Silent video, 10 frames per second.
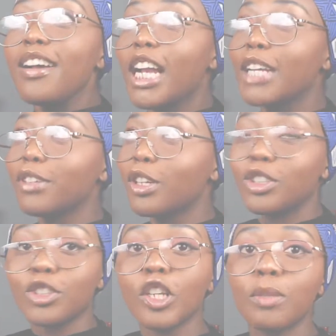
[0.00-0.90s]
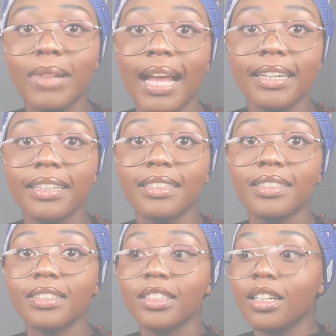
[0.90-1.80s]
I never used to use
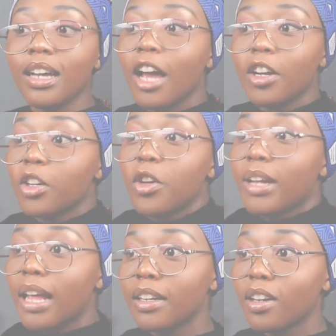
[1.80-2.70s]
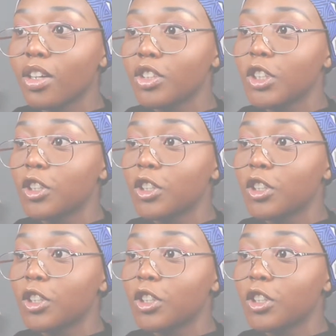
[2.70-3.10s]
planners. I had a no calendar last year.